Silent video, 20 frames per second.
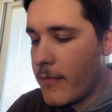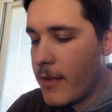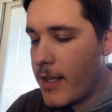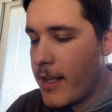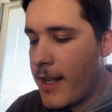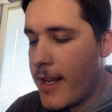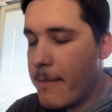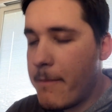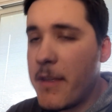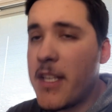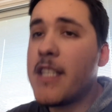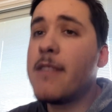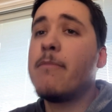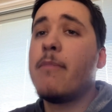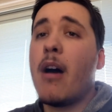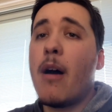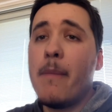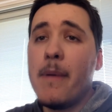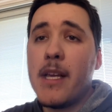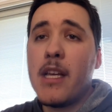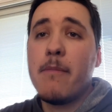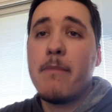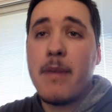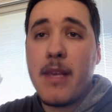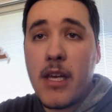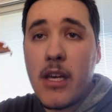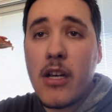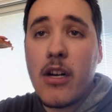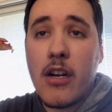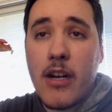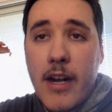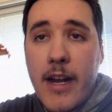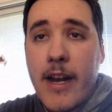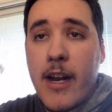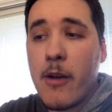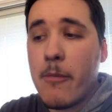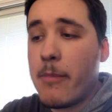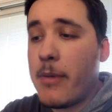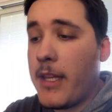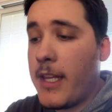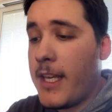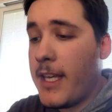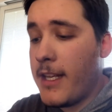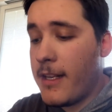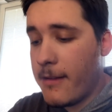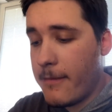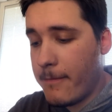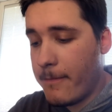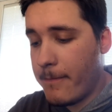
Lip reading: This probably could be good on an airplane.